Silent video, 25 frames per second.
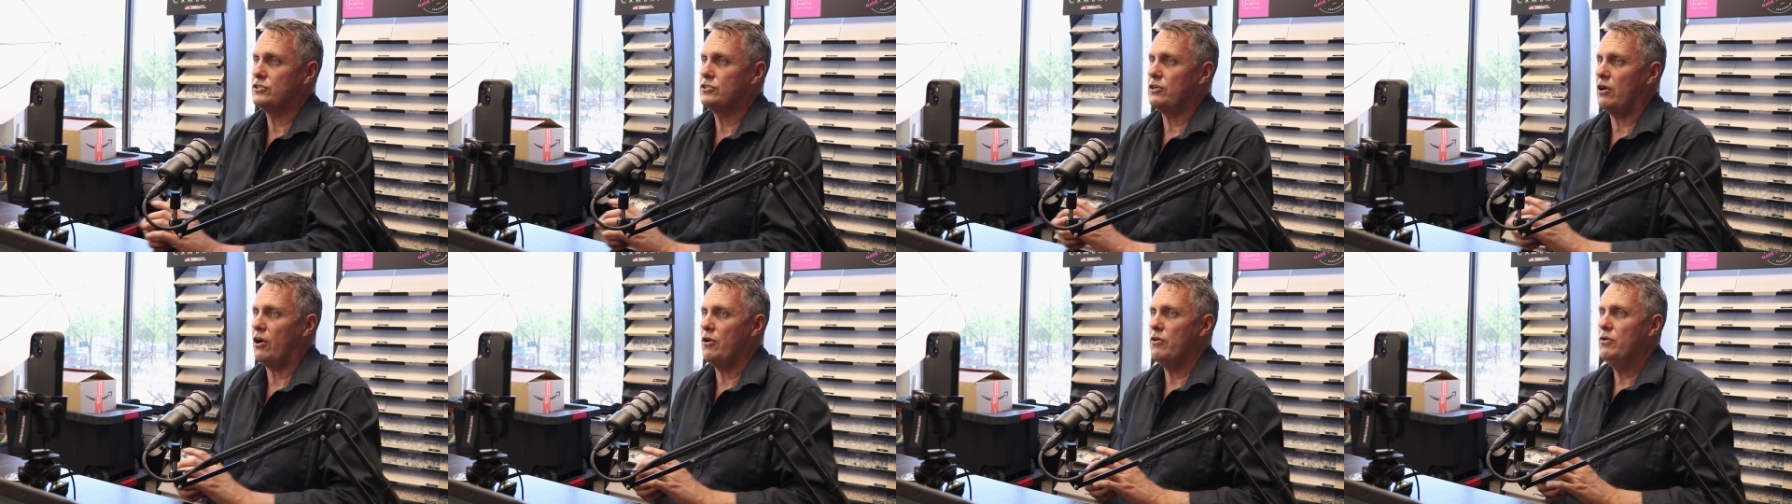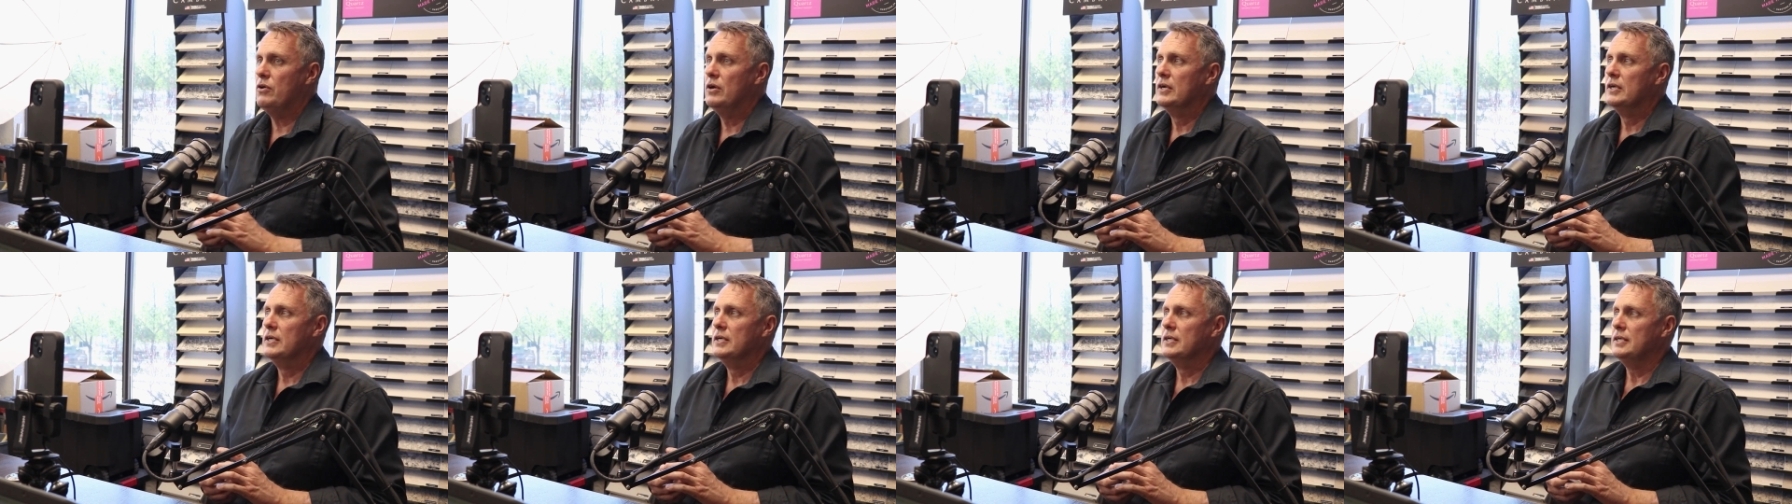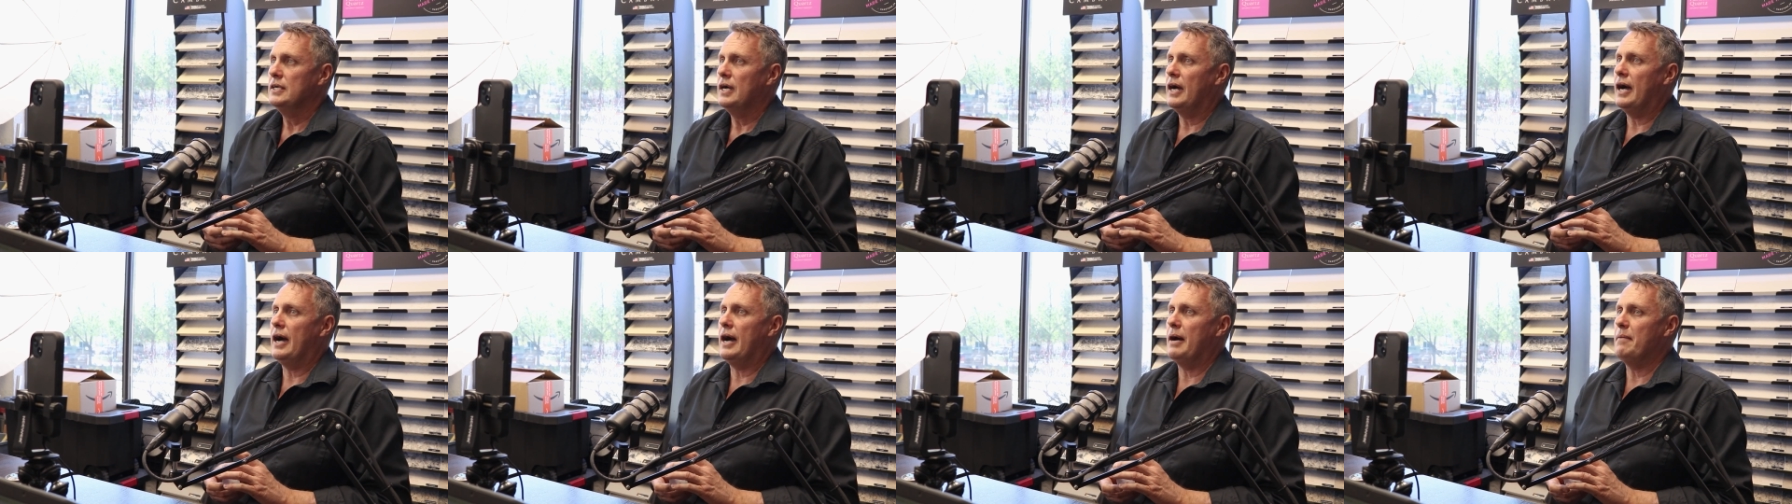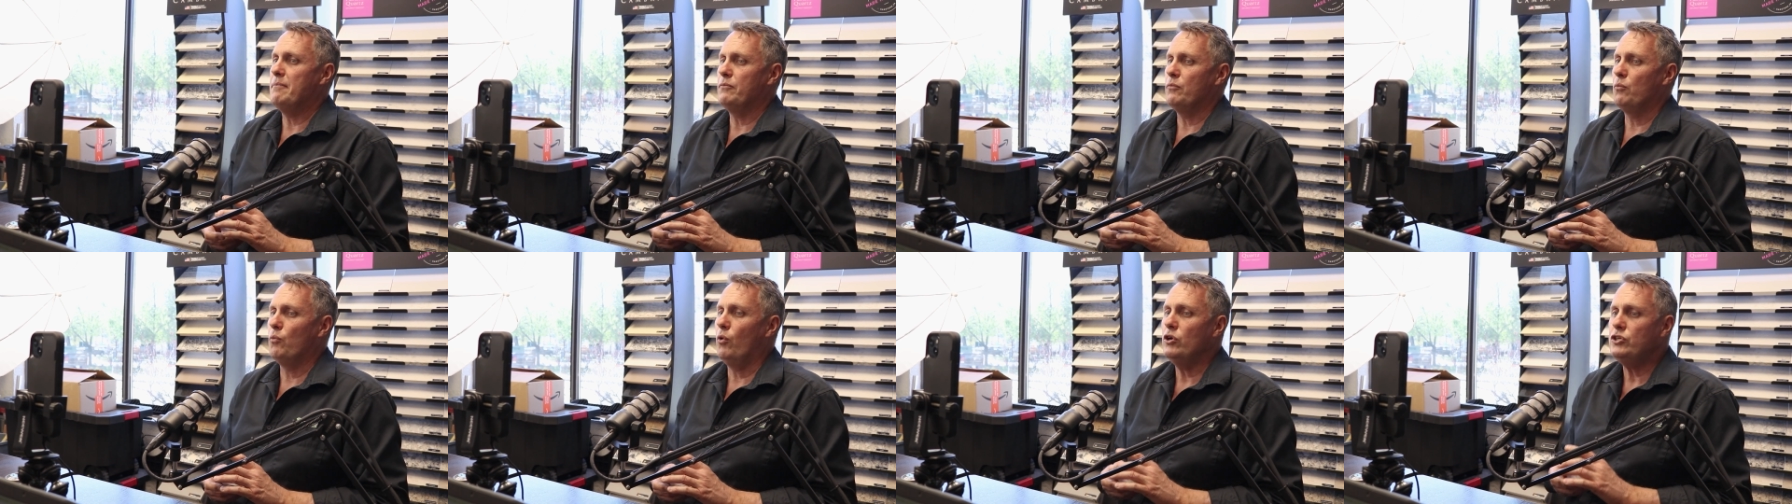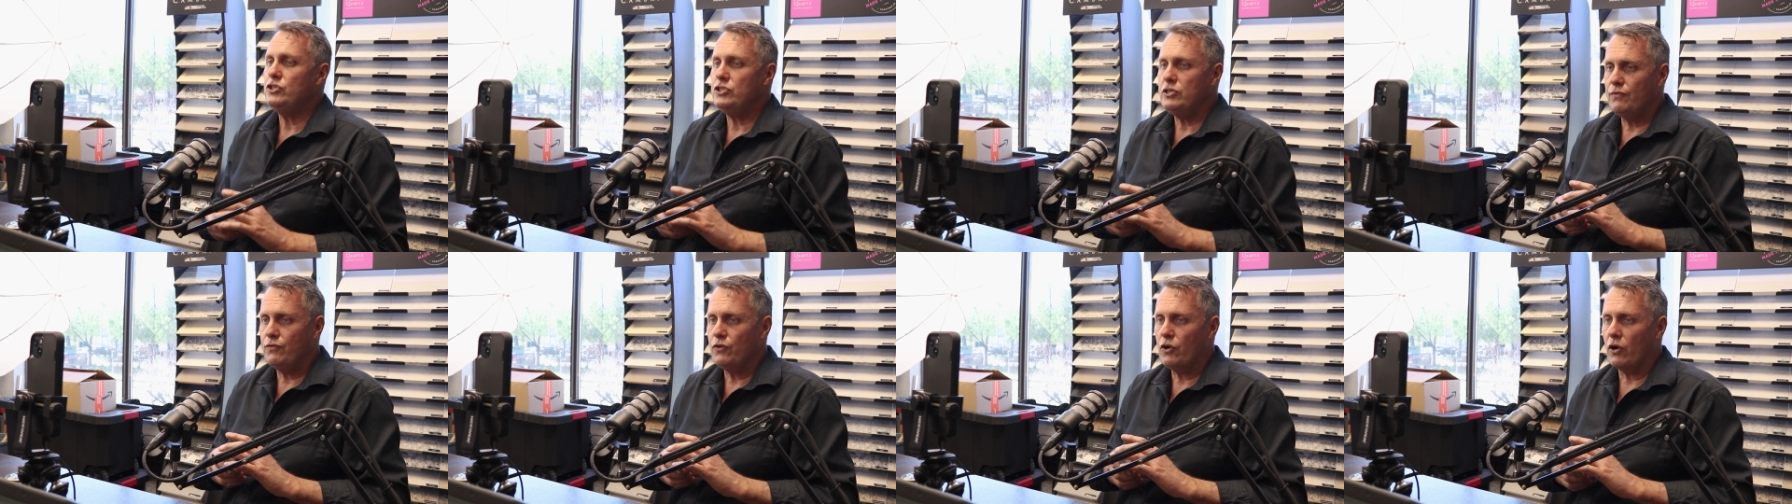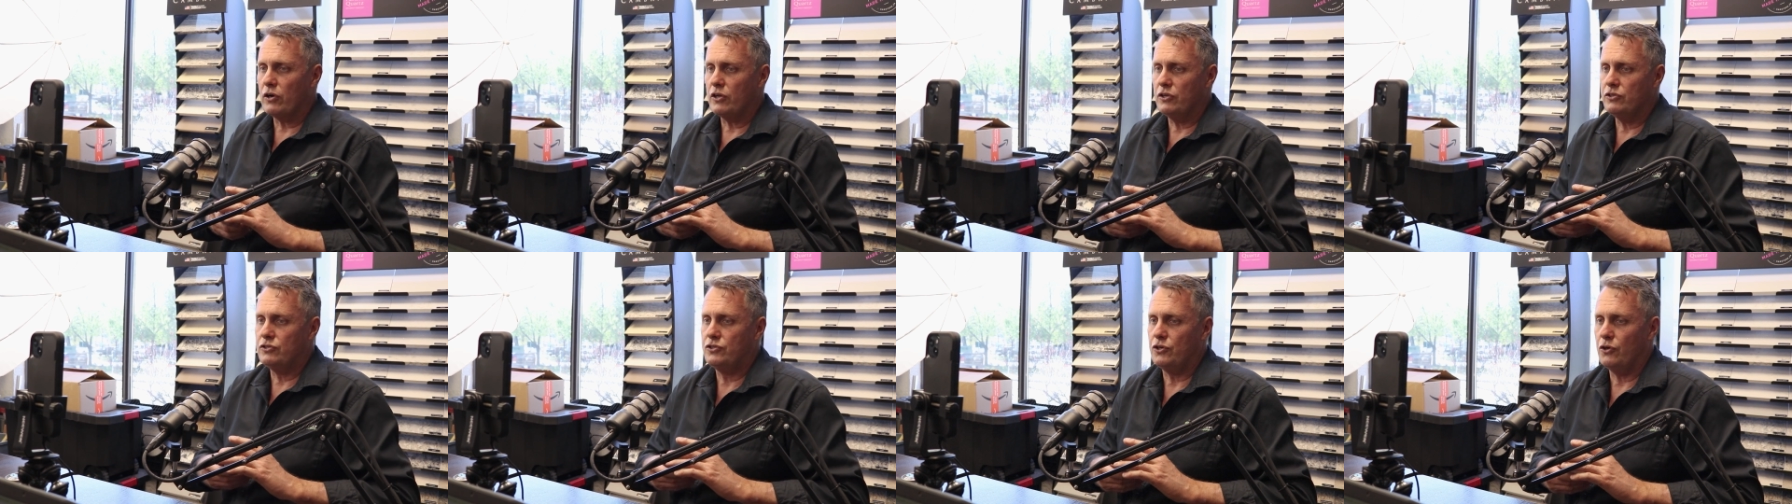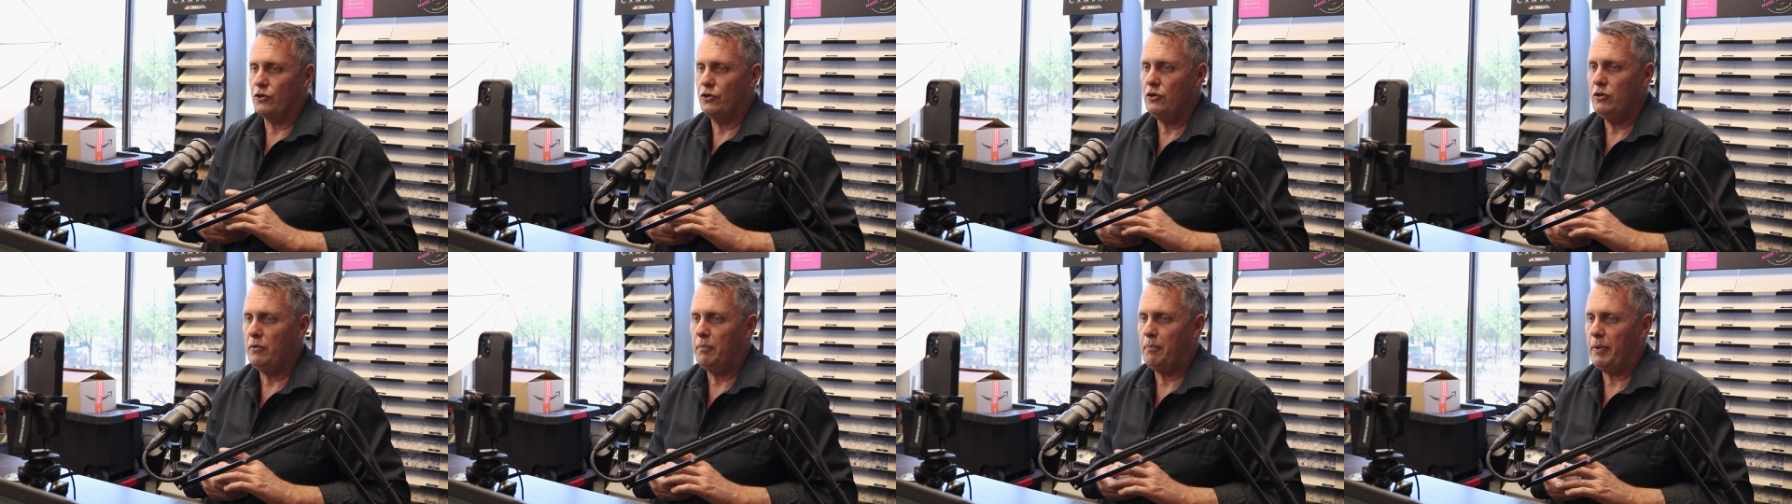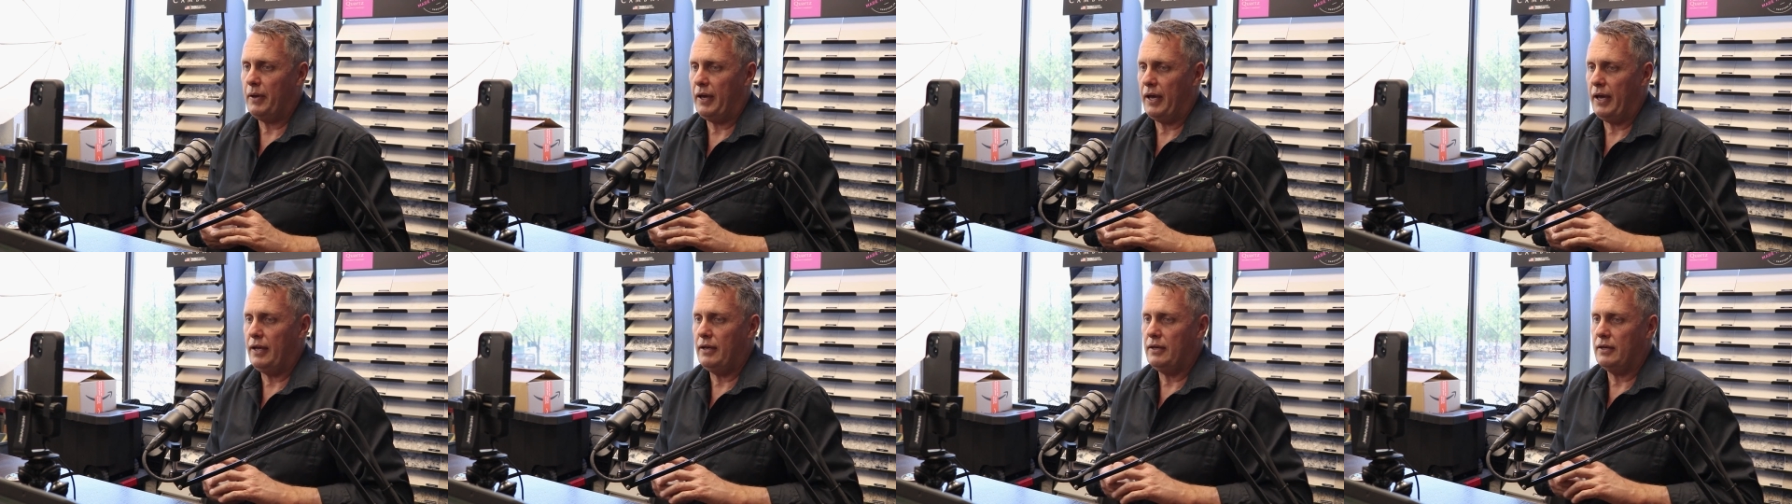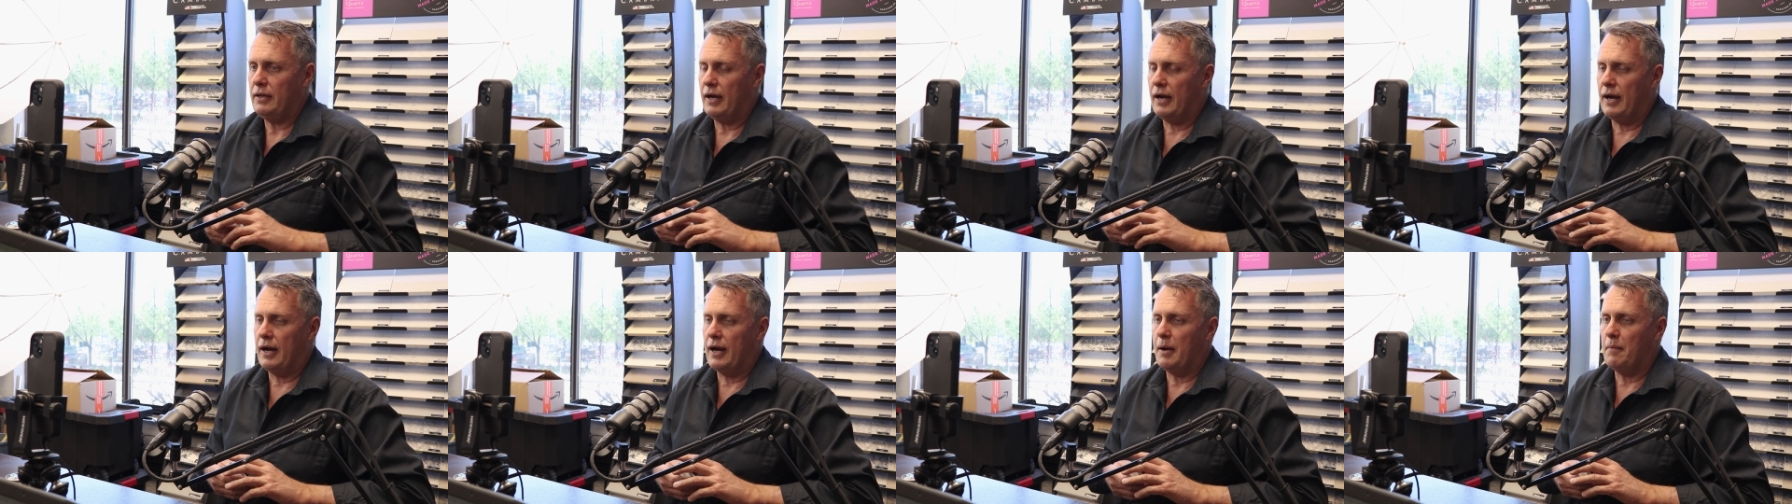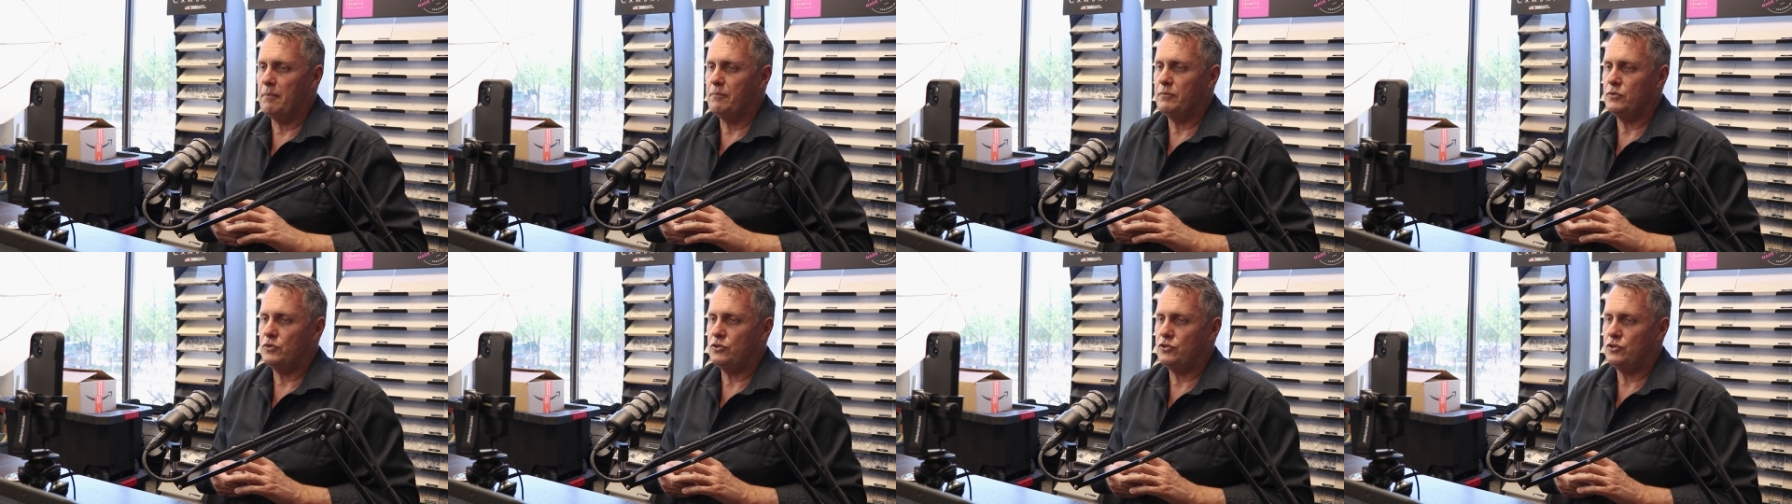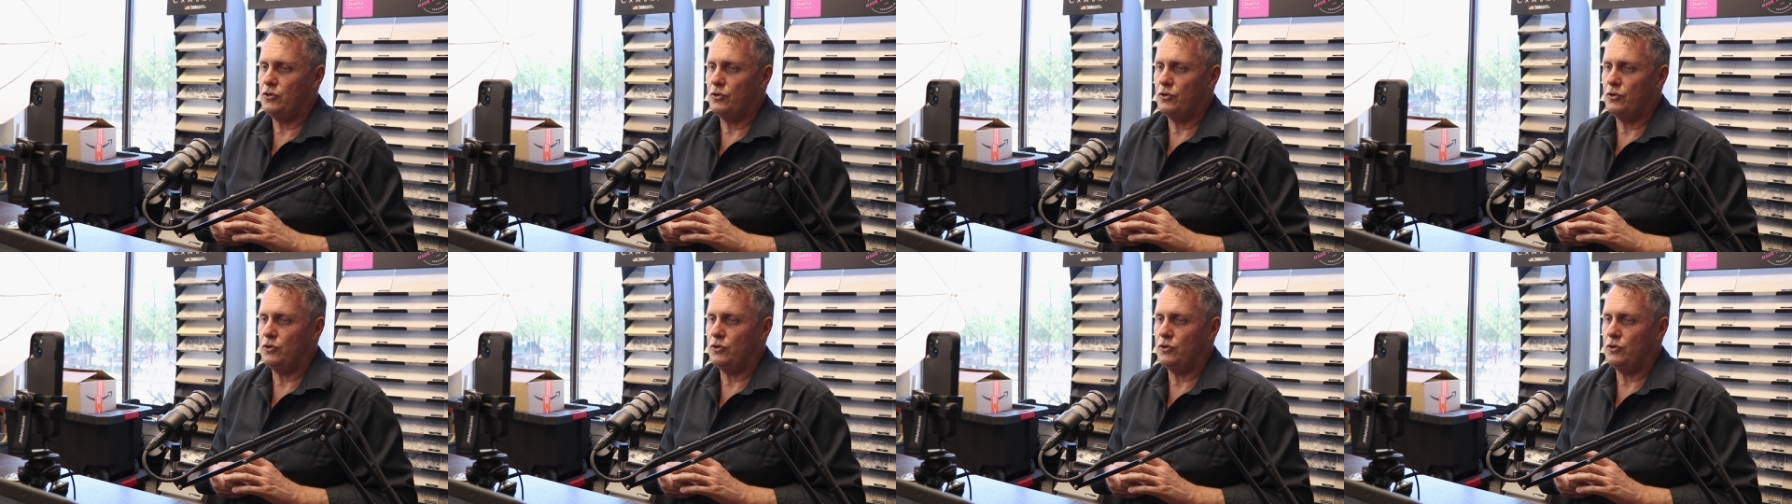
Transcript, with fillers: So um, what you've got to do, Pete, um,